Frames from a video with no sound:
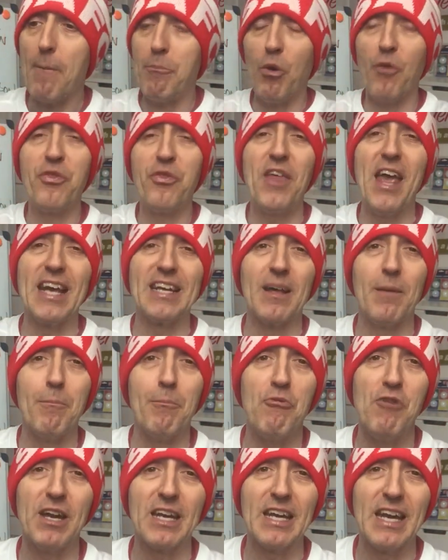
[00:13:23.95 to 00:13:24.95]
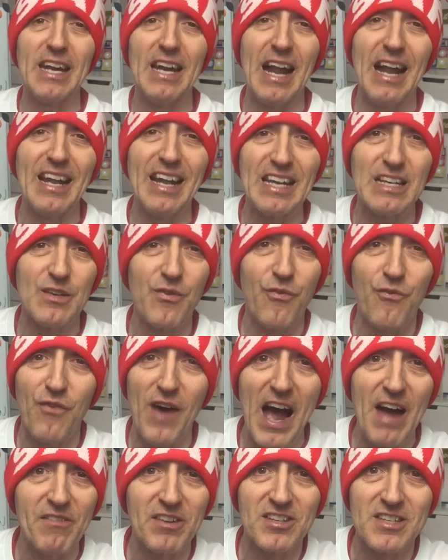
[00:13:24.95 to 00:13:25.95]
but they can bring in at least
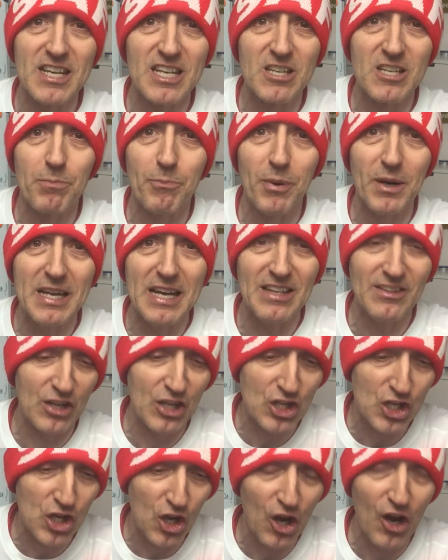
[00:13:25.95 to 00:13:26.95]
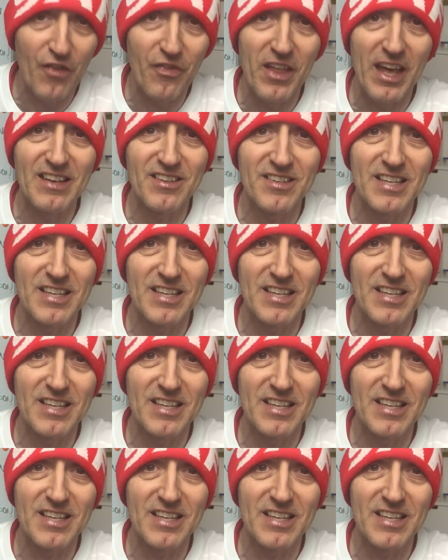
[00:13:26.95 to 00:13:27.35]
five or six players and turn their